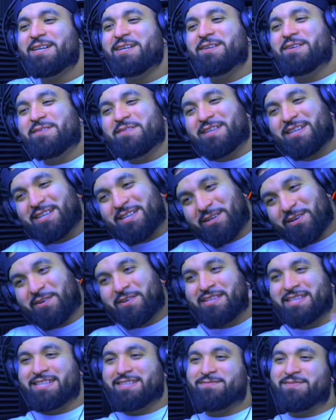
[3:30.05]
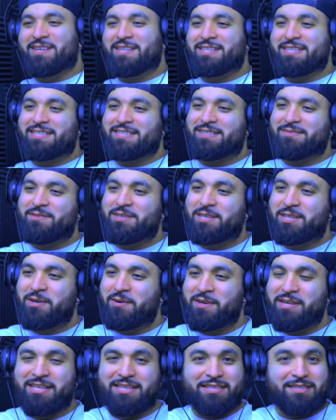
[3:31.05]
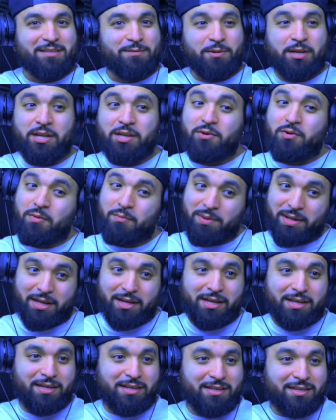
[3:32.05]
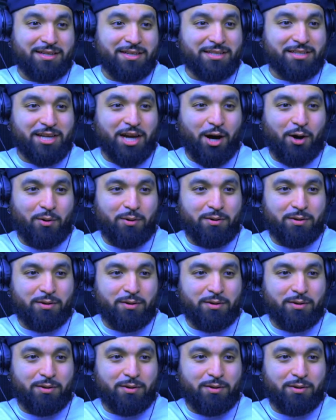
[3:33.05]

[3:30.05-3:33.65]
We're doing this, fellas. We're doing this, and we're gonna do it big. Let's go.